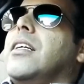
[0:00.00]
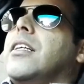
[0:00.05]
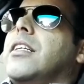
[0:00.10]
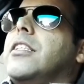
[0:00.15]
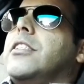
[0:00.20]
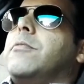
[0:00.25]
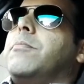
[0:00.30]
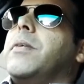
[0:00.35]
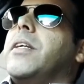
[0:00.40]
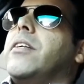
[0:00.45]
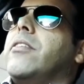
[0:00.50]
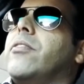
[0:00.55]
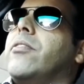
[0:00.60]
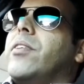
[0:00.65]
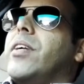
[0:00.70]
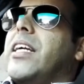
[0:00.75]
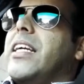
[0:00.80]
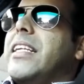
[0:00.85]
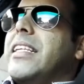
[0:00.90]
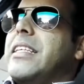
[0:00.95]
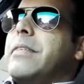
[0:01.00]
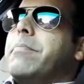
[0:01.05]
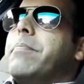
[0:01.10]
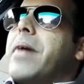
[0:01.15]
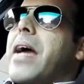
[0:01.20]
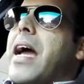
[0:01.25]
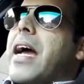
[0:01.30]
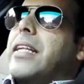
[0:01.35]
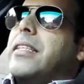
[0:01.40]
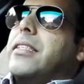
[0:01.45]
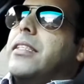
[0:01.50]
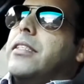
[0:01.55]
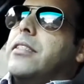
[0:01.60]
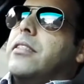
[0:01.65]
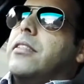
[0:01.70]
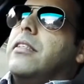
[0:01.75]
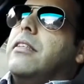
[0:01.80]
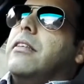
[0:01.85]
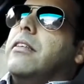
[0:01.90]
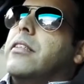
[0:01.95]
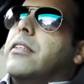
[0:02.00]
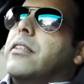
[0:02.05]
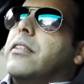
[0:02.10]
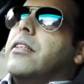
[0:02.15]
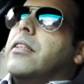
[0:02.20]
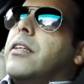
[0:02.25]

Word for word: it's been really bad this year.